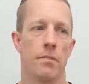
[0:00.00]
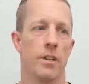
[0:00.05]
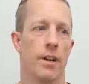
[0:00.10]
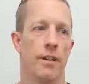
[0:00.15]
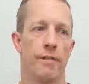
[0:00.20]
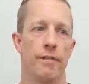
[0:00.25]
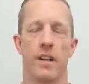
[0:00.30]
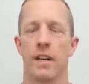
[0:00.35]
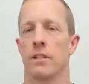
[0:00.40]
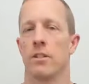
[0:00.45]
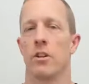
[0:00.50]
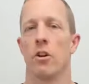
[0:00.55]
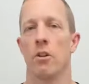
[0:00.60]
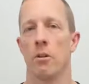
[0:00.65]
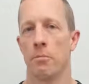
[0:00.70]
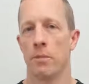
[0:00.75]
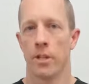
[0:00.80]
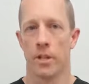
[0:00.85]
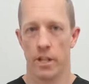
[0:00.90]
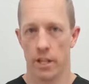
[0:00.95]
affect our
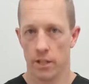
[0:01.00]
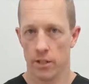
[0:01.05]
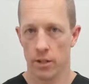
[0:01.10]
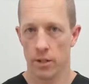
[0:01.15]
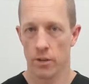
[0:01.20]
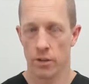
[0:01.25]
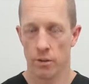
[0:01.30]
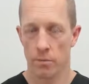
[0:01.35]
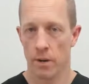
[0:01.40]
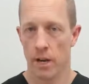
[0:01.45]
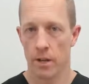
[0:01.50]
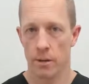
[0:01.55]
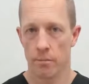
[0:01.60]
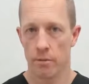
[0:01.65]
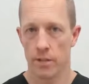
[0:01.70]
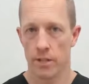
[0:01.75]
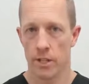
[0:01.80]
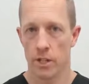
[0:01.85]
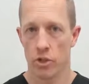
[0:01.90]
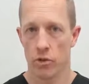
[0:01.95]
ability to do the mild
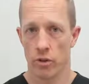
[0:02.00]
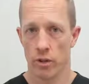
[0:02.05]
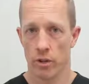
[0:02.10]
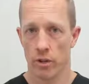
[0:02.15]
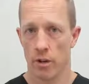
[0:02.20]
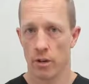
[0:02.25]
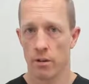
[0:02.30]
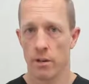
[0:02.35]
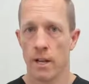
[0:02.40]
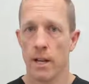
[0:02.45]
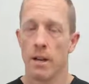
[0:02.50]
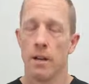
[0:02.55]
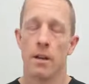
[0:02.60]
procedure at all.